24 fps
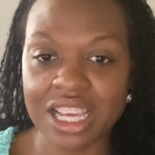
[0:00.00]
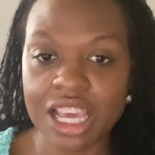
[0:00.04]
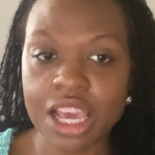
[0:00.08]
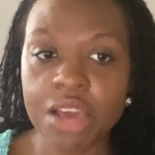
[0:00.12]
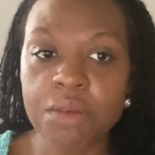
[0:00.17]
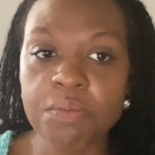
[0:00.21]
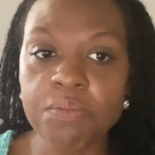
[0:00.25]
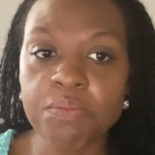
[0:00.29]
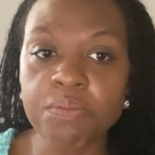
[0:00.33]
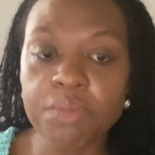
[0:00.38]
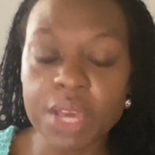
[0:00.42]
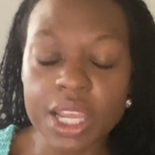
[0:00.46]

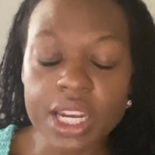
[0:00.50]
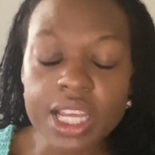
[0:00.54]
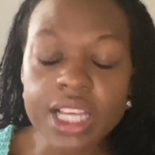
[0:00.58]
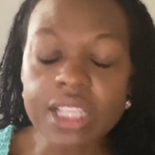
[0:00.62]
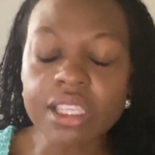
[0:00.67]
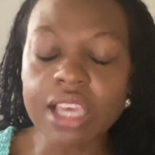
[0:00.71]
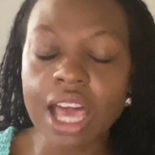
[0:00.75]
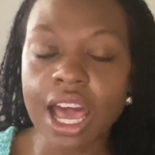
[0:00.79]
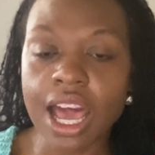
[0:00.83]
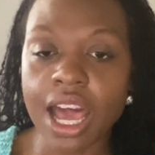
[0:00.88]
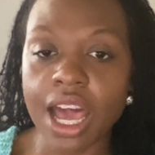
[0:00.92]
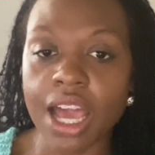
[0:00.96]
Many
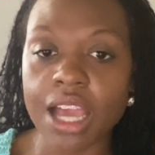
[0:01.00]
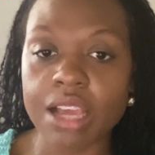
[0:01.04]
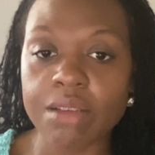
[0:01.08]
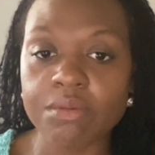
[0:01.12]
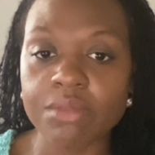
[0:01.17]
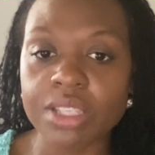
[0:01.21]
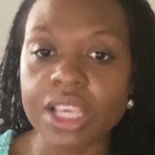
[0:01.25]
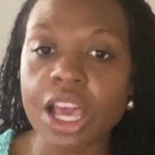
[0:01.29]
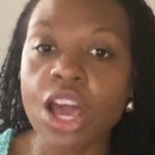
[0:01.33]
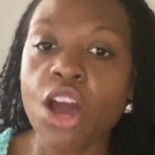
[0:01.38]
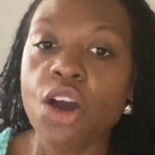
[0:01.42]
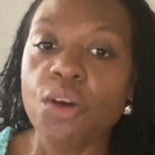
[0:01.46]
times
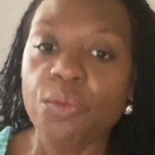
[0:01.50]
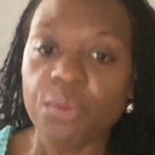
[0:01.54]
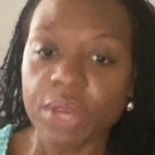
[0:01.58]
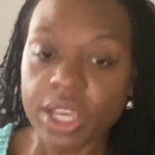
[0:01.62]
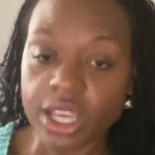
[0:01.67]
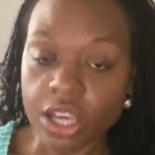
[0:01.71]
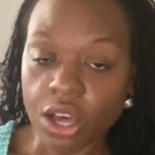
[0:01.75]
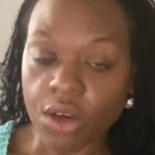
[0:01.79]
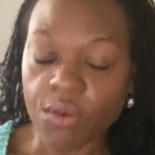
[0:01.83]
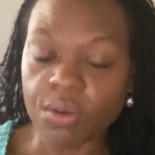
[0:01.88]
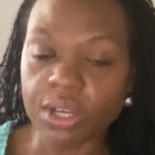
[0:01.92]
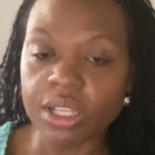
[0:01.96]
we
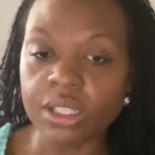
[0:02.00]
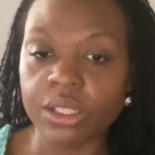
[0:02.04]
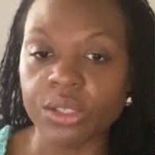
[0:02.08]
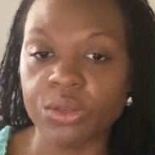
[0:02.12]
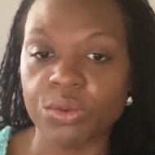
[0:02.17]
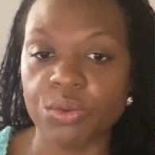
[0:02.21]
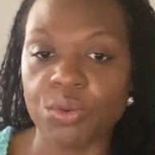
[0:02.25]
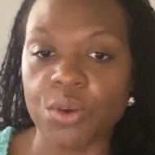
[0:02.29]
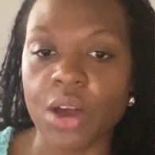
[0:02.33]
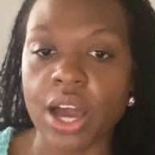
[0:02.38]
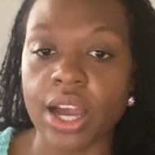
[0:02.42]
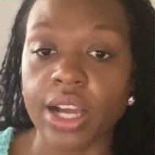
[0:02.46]
go
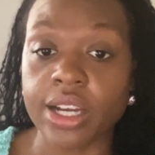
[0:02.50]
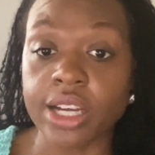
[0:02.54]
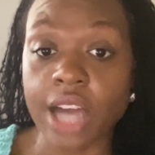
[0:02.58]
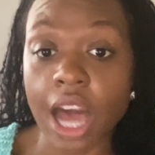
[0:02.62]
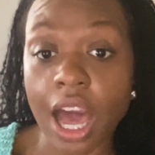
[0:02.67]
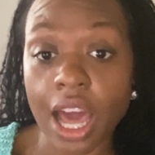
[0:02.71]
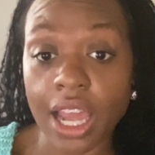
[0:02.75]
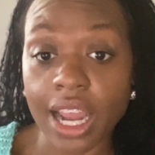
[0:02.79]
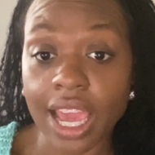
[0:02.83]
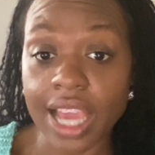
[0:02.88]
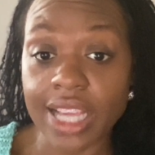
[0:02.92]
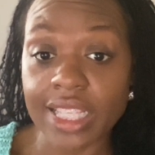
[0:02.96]
into a
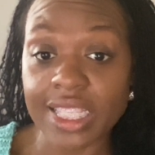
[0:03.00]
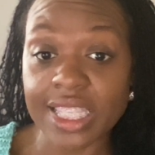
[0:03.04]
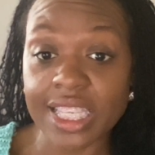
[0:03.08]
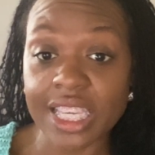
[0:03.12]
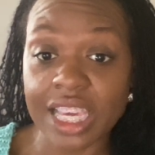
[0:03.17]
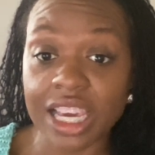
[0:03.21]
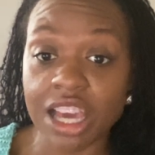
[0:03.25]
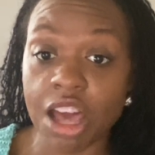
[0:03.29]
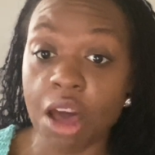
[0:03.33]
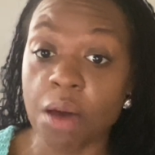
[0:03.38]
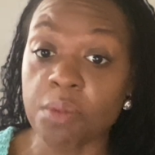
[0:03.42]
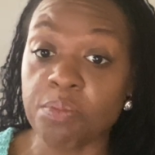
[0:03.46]
God
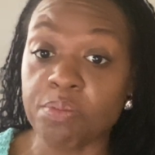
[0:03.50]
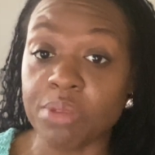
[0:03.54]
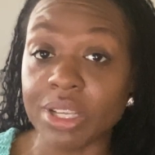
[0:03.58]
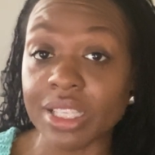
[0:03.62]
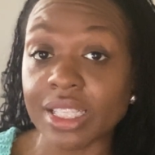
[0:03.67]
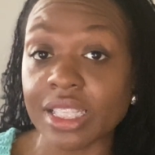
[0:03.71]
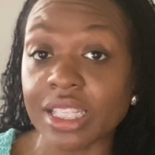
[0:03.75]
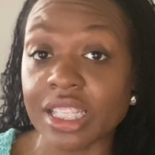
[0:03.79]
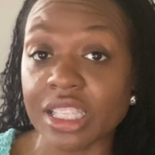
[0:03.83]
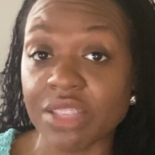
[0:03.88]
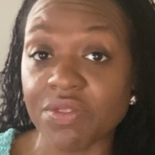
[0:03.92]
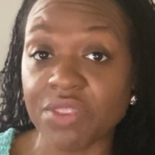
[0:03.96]
idea, a
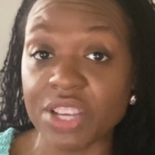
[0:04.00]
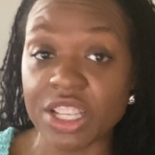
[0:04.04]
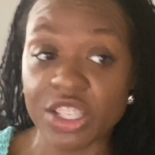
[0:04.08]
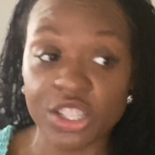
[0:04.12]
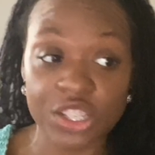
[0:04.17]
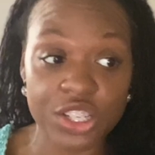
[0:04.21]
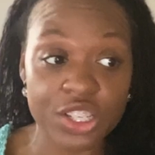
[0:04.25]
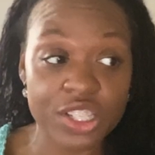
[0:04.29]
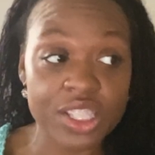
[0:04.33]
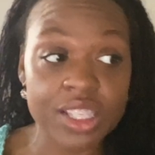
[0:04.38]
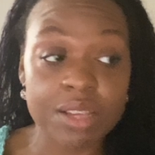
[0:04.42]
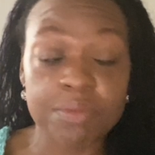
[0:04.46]
business
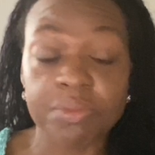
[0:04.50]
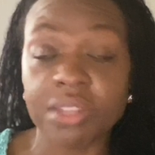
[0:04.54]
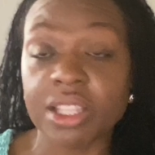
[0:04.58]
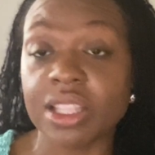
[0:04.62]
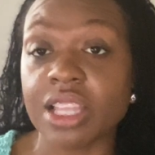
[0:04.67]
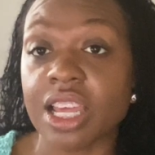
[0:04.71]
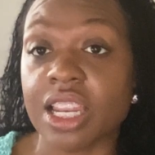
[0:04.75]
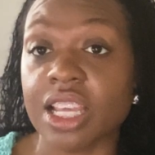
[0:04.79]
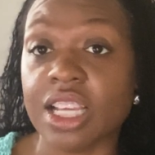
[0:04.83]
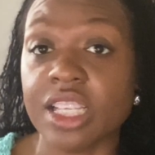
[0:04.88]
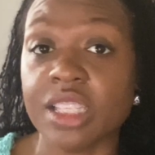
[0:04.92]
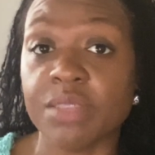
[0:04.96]
venture, something
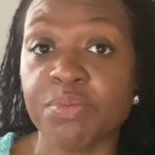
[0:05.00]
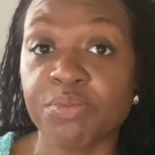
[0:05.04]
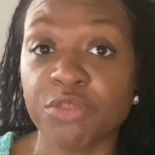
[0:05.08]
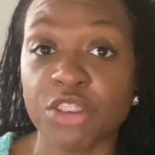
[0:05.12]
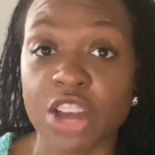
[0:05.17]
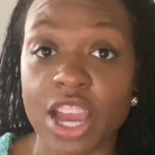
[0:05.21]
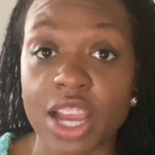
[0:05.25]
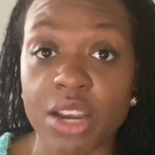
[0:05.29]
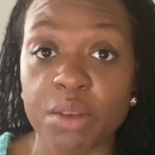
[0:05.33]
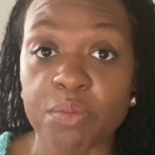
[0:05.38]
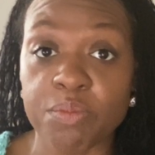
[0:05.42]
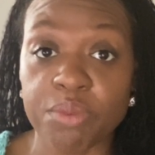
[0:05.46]
that he's
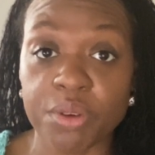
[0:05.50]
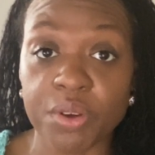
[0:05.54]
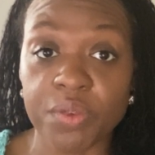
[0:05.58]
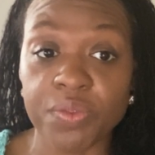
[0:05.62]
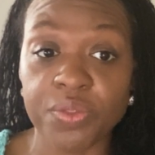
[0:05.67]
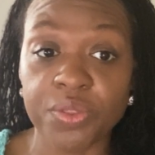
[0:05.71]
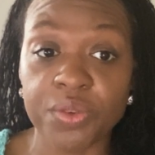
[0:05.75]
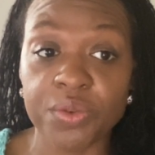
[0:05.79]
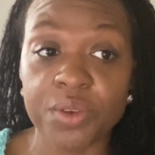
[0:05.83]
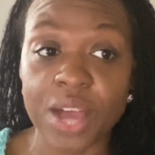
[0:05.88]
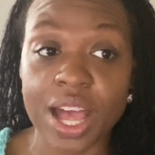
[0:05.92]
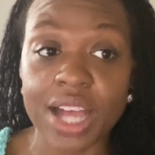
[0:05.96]
trying to birth
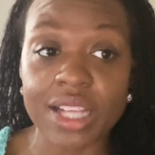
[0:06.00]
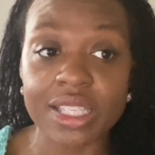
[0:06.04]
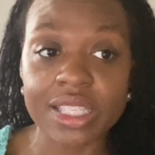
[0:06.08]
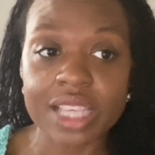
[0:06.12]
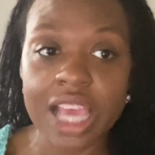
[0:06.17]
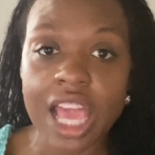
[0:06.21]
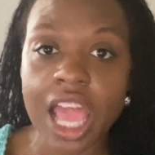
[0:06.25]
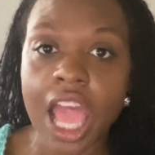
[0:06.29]
through us,